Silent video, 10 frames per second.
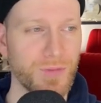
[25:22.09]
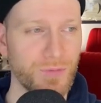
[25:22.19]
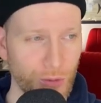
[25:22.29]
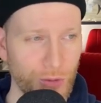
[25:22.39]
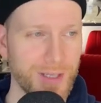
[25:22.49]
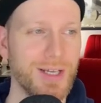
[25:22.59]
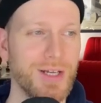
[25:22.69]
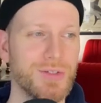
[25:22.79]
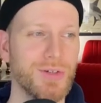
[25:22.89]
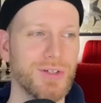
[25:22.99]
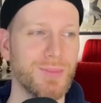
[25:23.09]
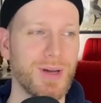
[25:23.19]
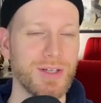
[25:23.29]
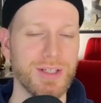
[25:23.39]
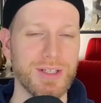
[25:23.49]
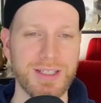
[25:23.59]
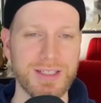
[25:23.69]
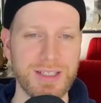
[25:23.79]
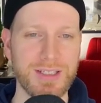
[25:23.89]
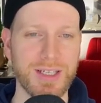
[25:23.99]
Florey talked about it
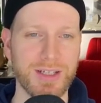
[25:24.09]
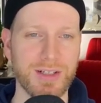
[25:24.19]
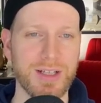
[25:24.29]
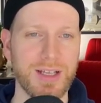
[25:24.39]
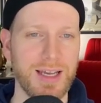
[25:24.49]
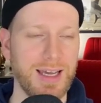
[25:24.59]
in detail,